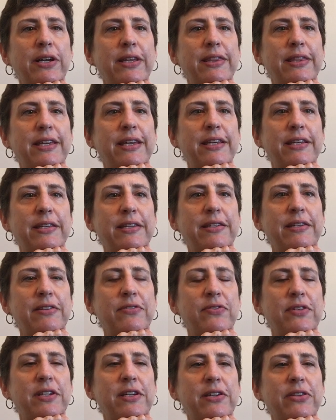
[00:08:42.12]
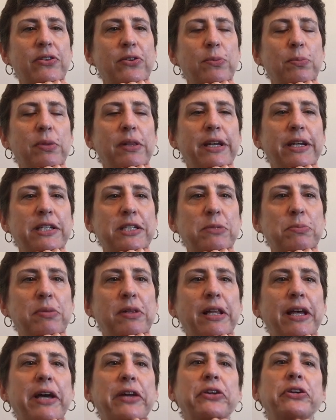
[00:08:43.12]
at the end of another Plant to
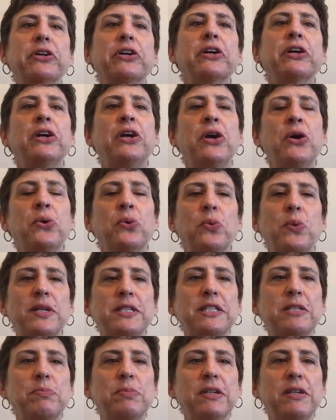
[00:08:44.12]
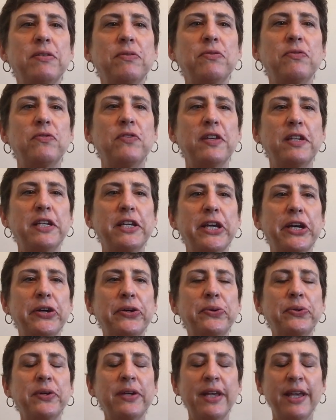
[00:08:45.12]
Platter recipe
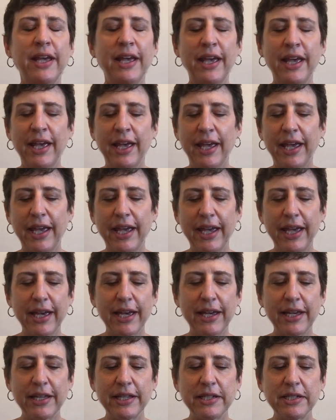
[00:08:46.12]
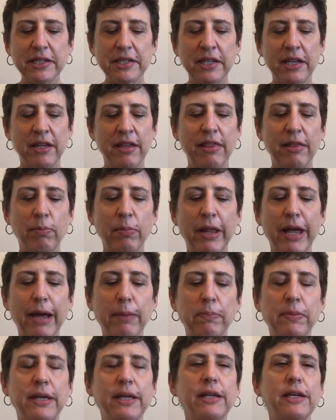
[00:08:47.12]
video, and the
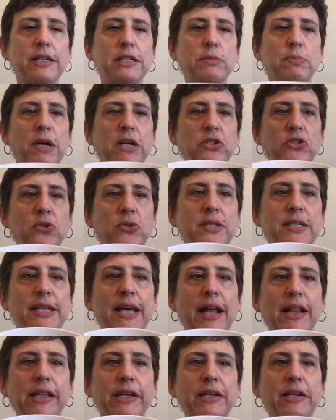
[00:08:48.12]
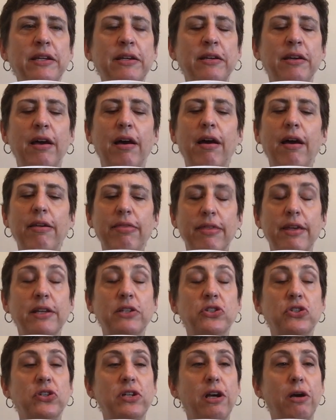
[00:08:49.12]
black bean gazpacho salad I
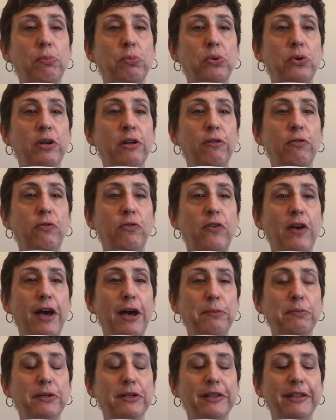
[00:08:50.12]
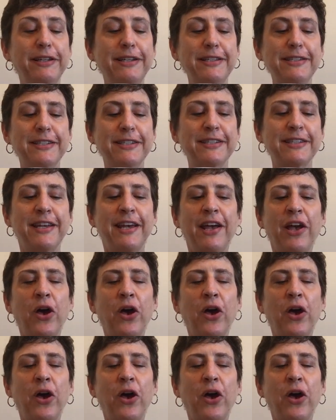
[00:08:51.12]
think turned out pretty fabulous.